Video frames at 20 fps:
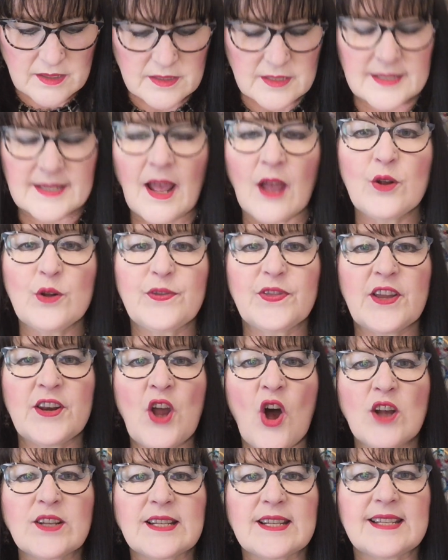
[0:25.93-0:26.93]
So the
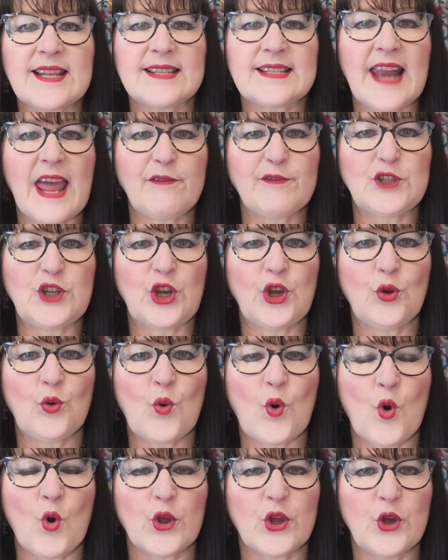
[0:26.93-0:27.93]
narcissist left
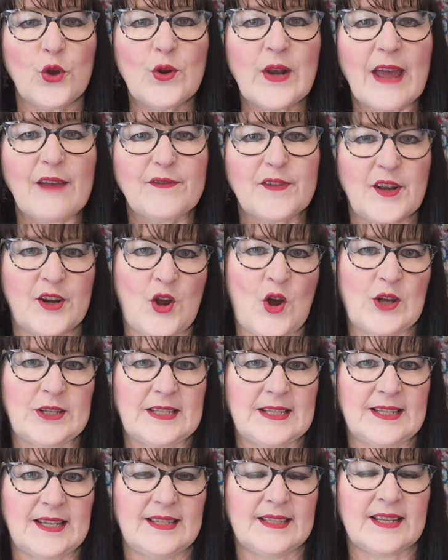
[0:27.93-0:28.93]
you, or you left the
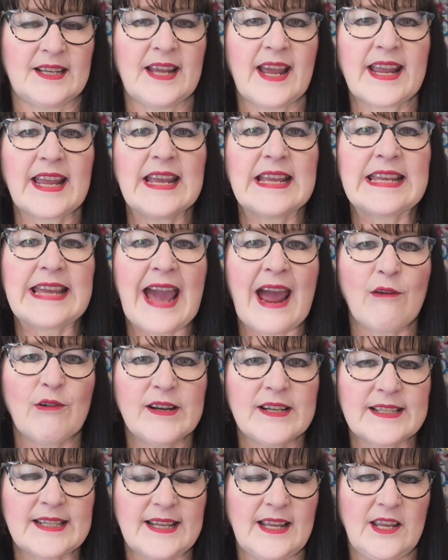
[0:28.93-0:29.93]
narcissist, and I can
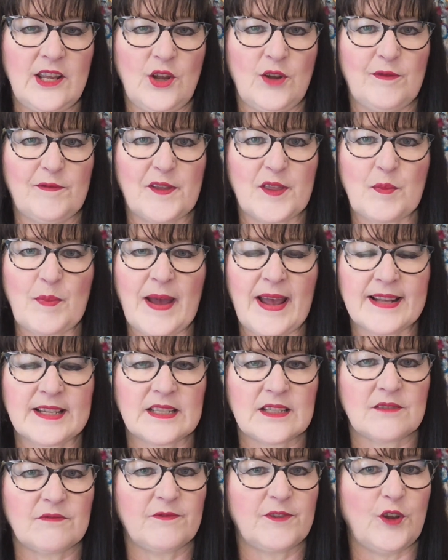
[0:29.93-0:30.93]
guarantee you for the
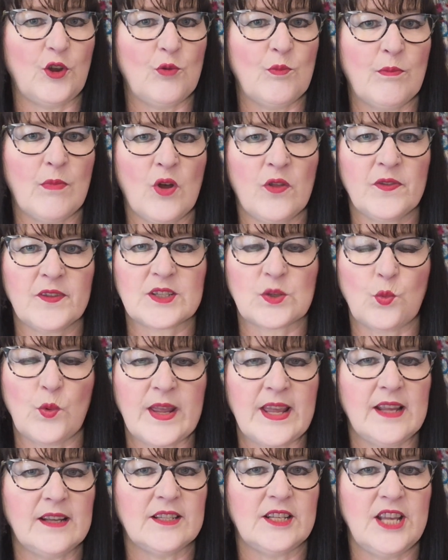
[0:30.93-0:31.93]
past few months,
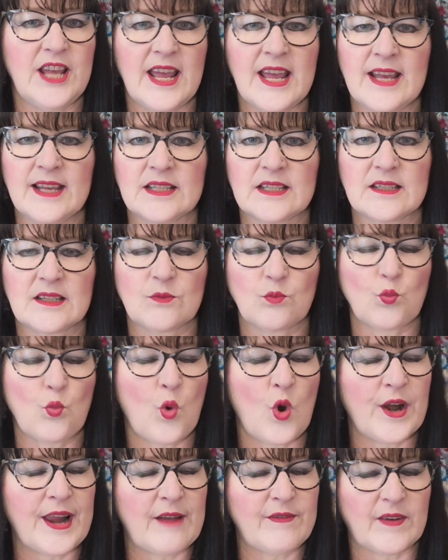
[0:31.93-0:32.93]
weeks, years,
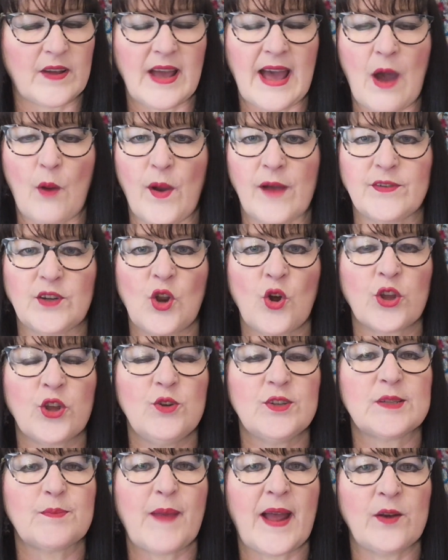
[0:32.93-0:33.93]
whatever, however long
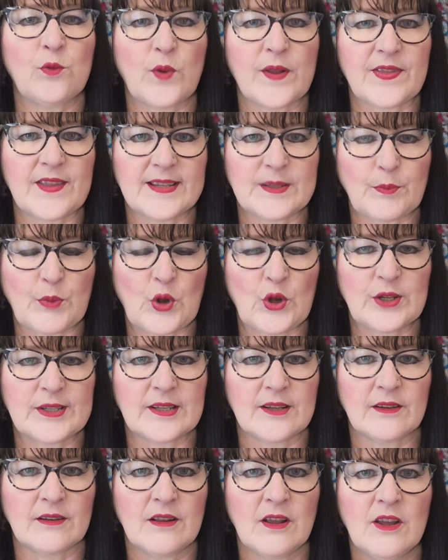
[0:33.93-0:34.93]
you spent with this
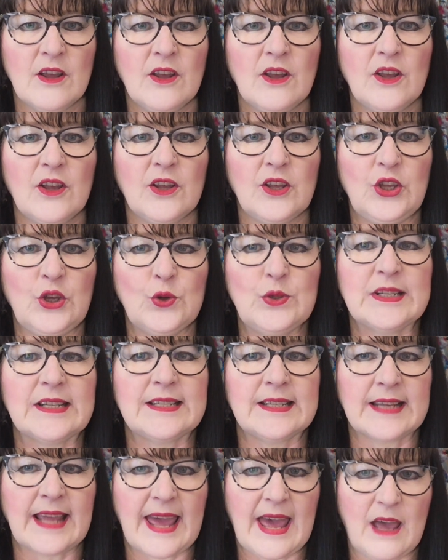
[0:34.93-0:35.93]
person, you
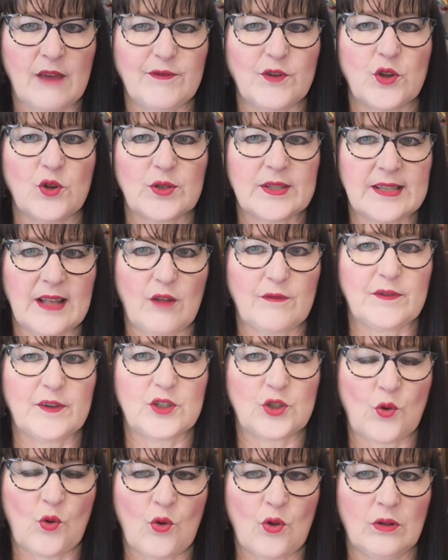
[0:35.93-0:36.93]
didn't care for yourself
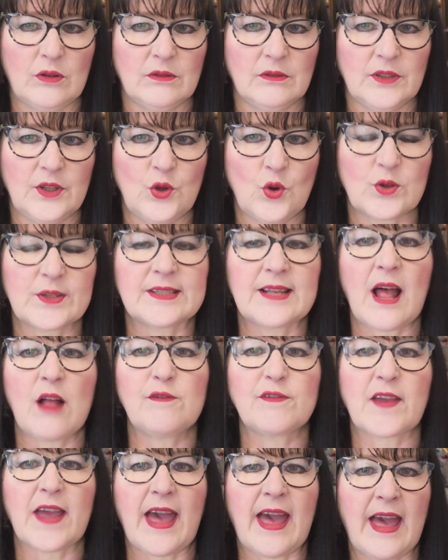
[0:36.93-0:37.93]
at all. Your
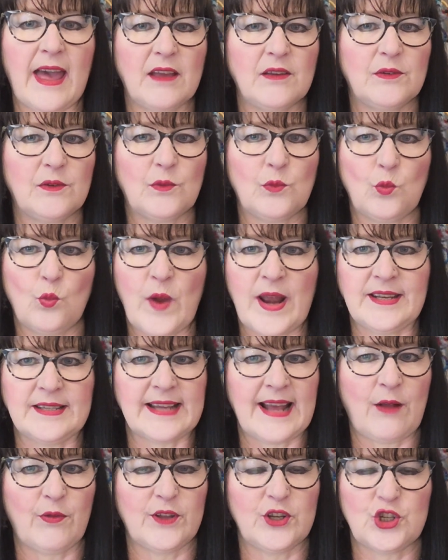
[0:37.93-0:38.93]
self-care went
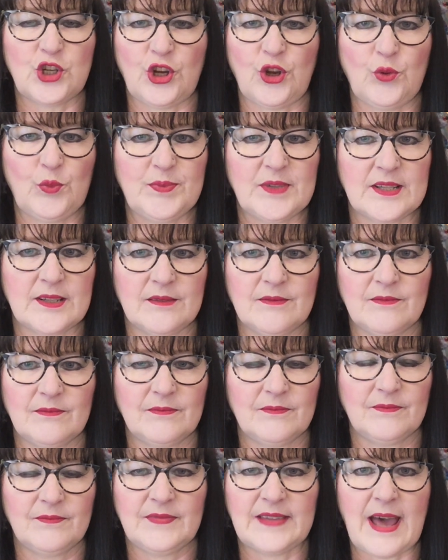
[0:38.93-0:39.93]
down the tubes.
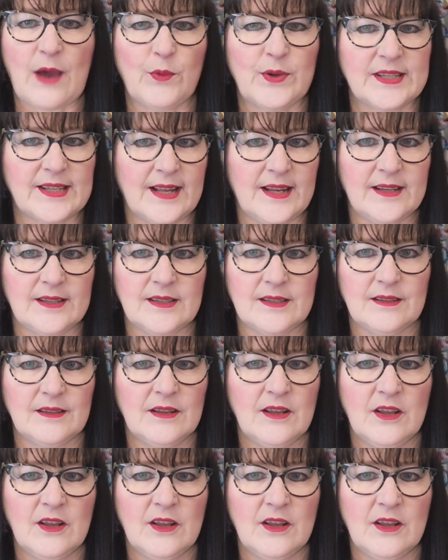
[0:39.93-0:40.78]
That was it.